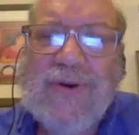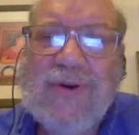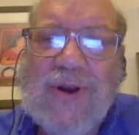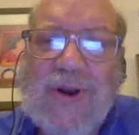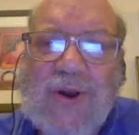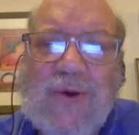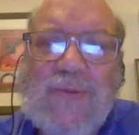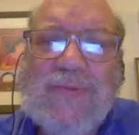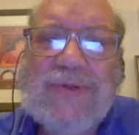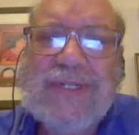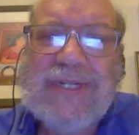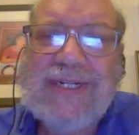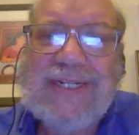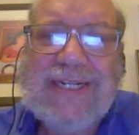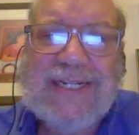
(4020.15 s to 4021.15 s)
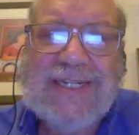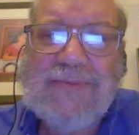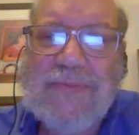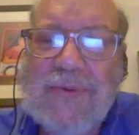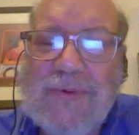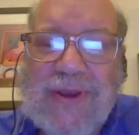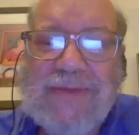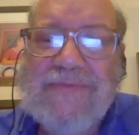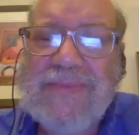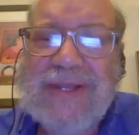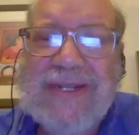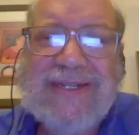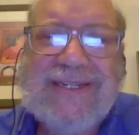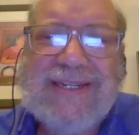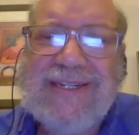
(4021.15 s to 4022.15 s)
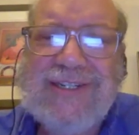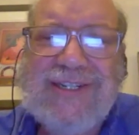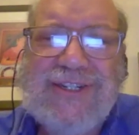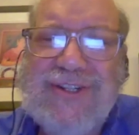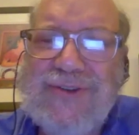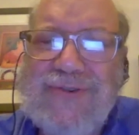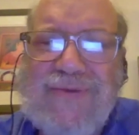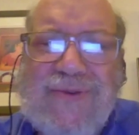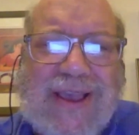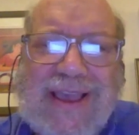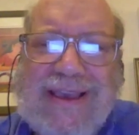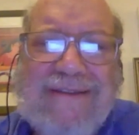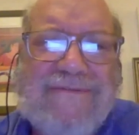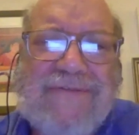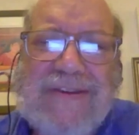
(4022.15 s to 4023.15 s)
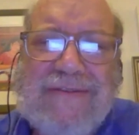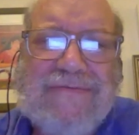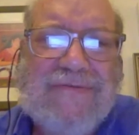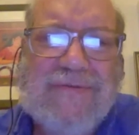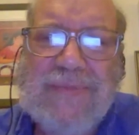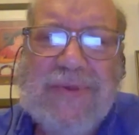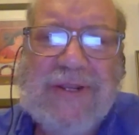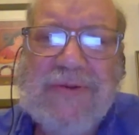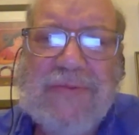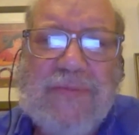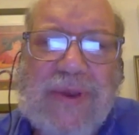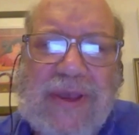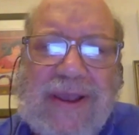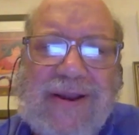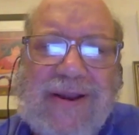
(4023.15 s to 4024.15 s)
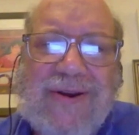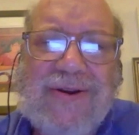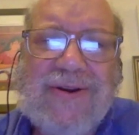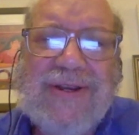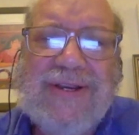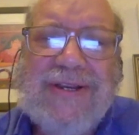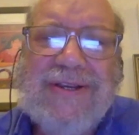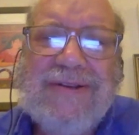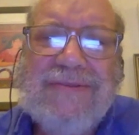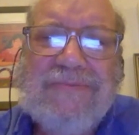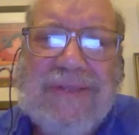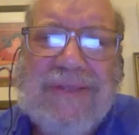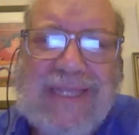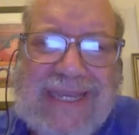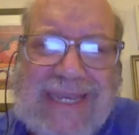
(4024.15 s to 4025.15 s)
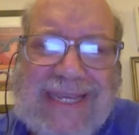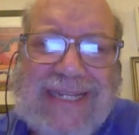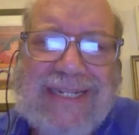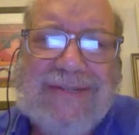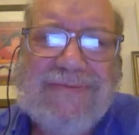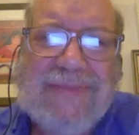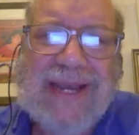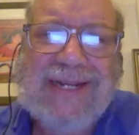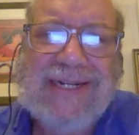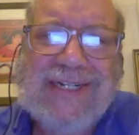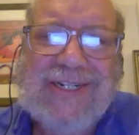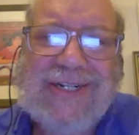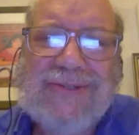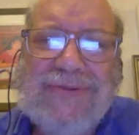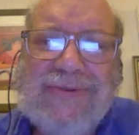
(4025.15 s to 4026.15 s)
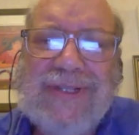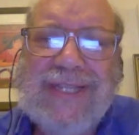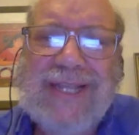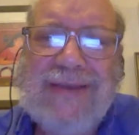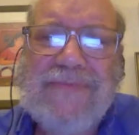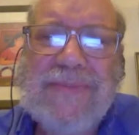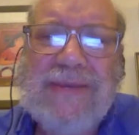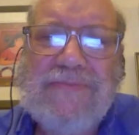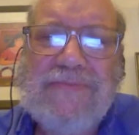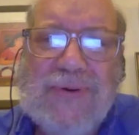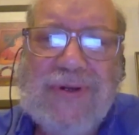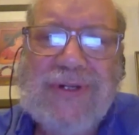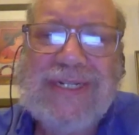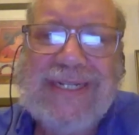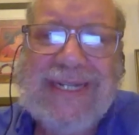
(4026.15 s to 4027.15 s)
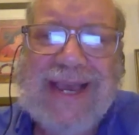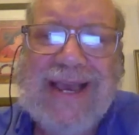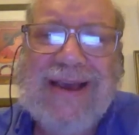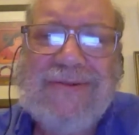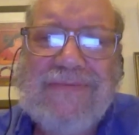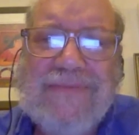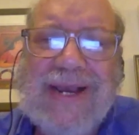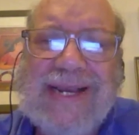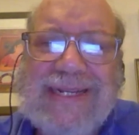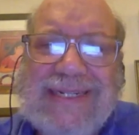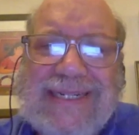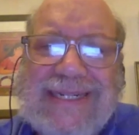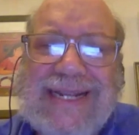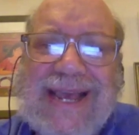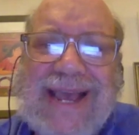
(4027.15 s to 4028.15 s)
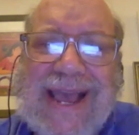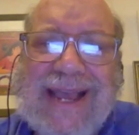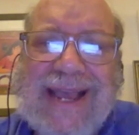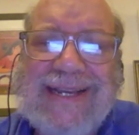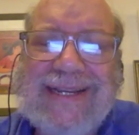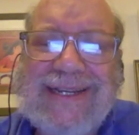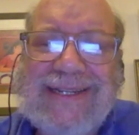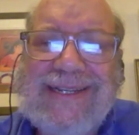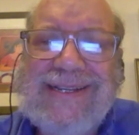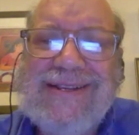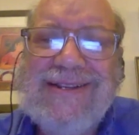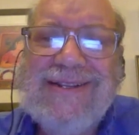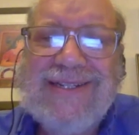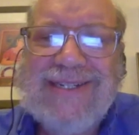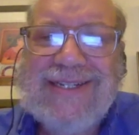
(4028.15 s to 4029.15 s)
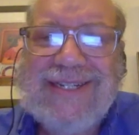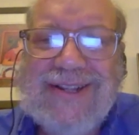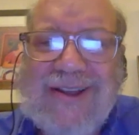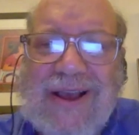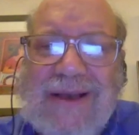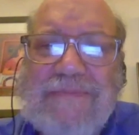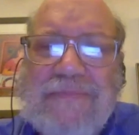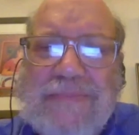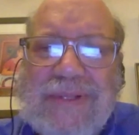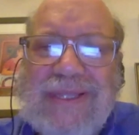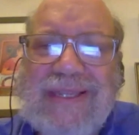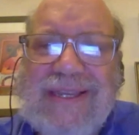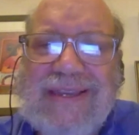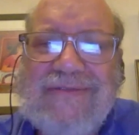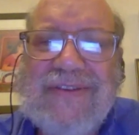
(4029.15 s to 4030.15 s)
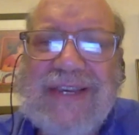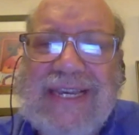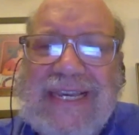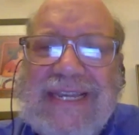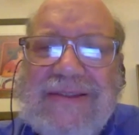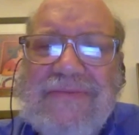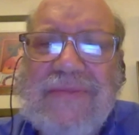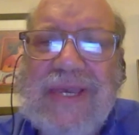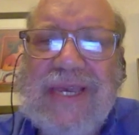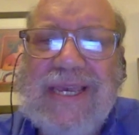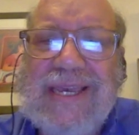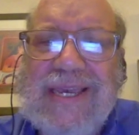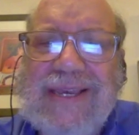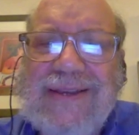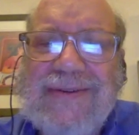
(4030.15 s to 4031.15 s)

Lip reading: hopes and disappointments is too heavy for me to bear. Please, my children, let me put down my sack. Stop believing in me.